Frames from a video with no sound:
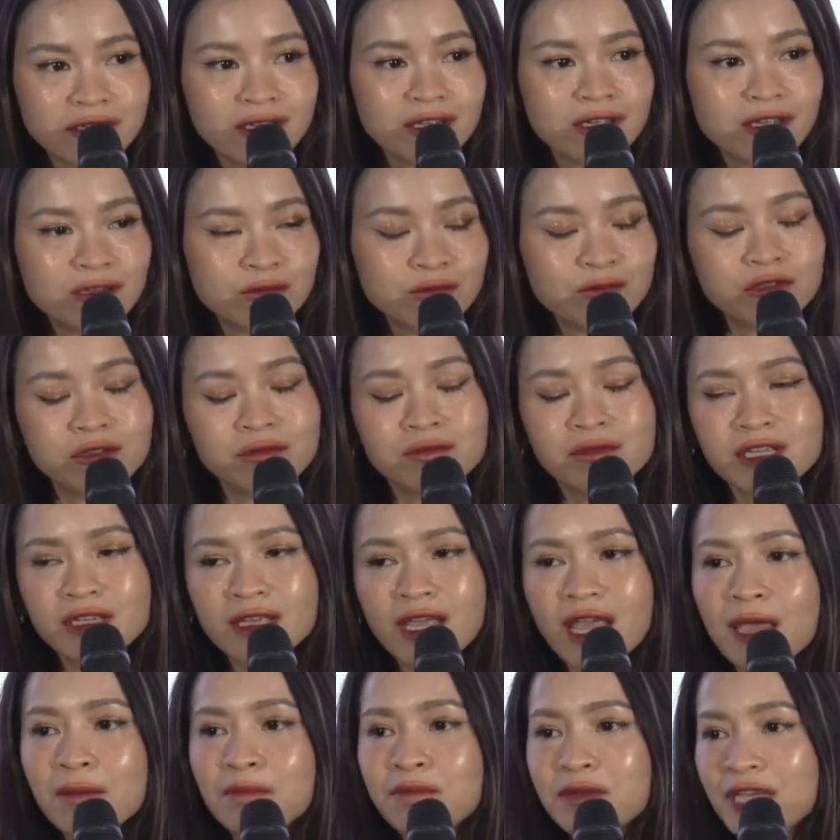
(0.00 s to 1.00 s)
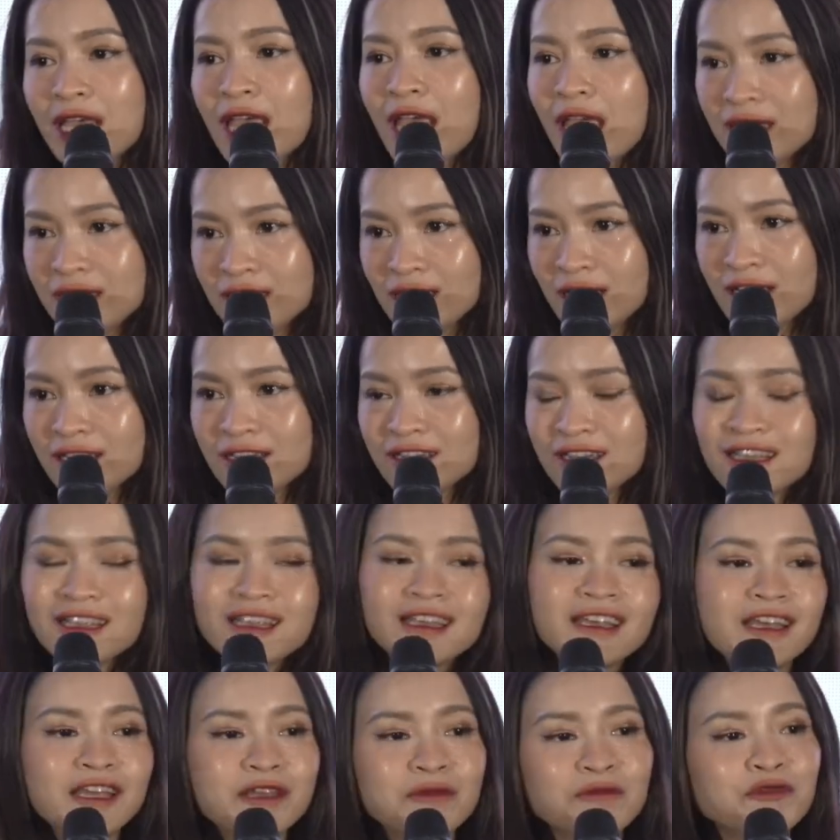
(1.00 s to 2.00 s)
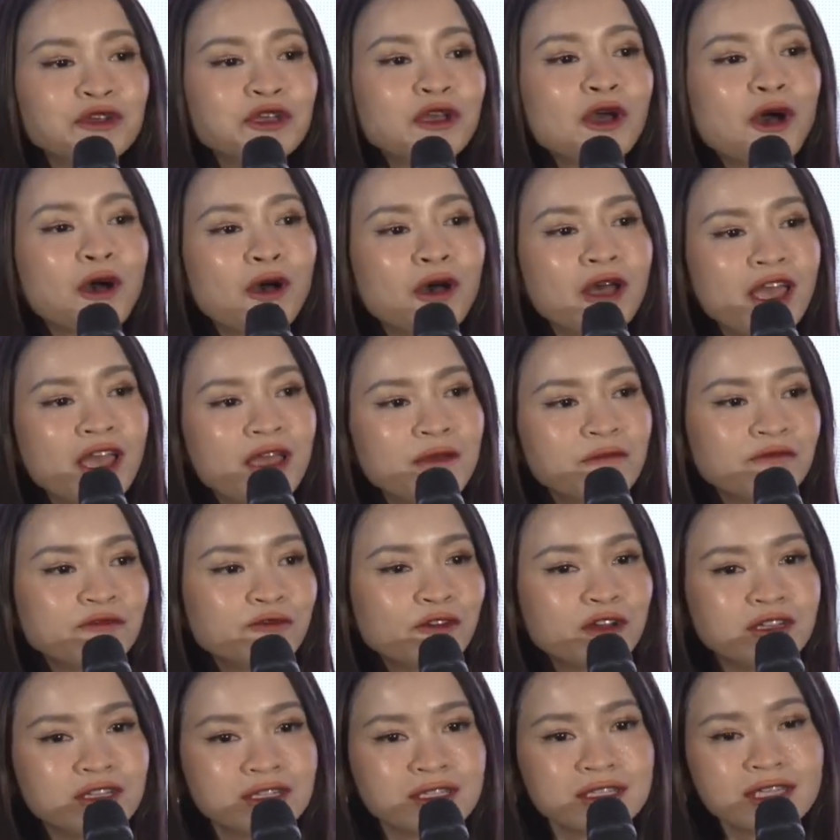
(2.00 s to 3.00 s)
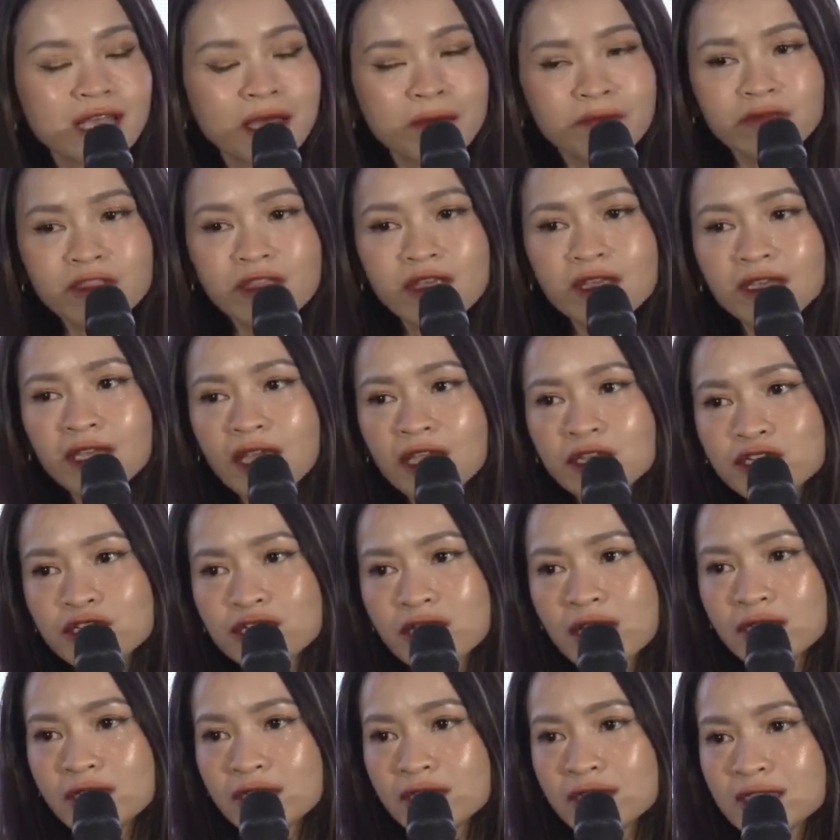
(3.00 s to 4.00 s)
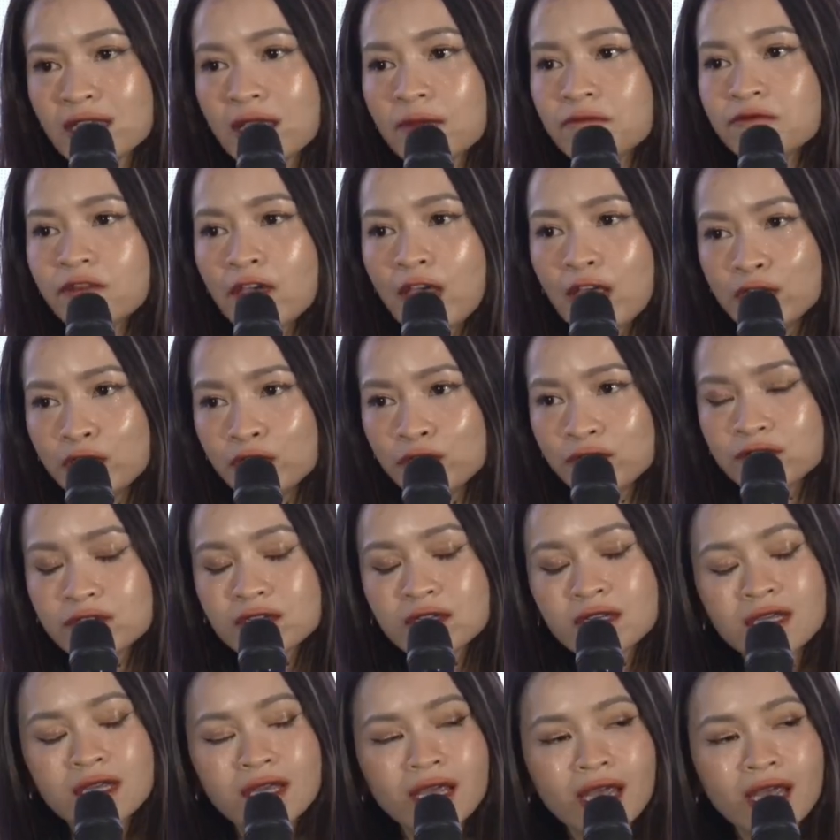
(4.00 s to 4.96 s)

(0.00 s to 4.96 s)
it would be happy ending if we all aim for the same thing and share the same values,